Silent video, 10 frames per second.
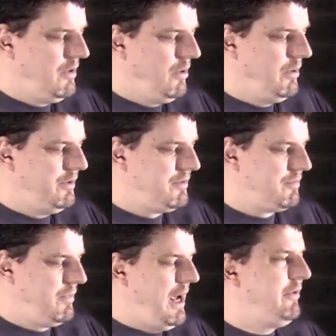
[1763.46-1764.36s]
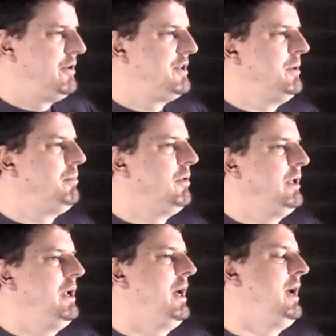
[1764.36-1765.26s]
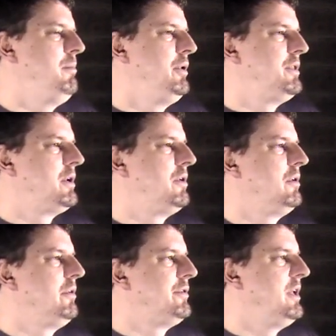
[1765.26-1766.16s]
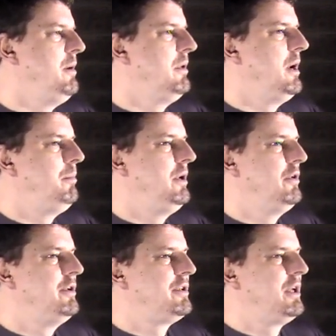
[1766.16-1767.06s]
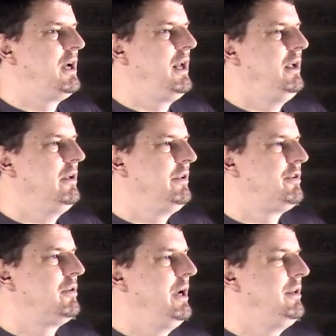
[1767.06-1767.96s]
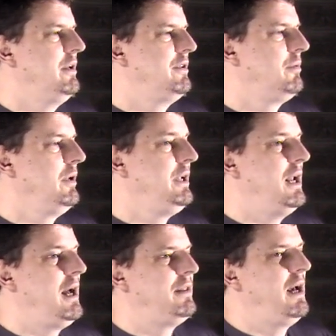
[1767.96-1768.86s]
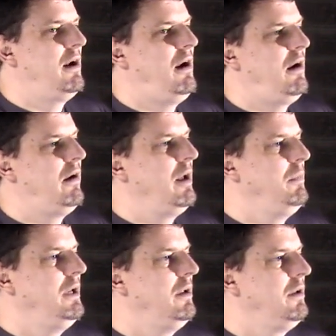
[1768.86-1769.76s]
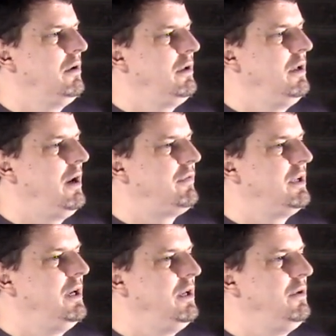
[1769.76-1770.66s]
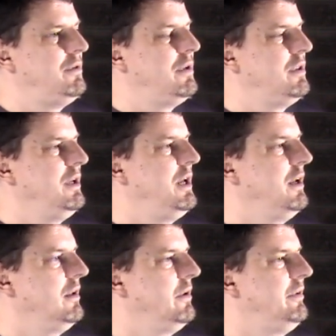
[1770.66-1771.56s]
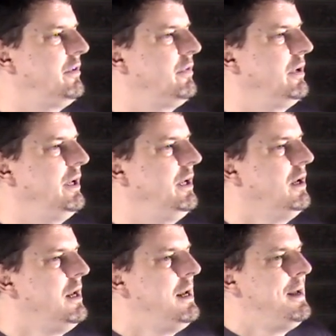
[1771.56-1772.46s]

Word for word: So it's rather simple, and, and I put the curl statement up here just to kind of illustrate that it's really not that hard. I mean, it, you know, you have to get used to thinking a little differently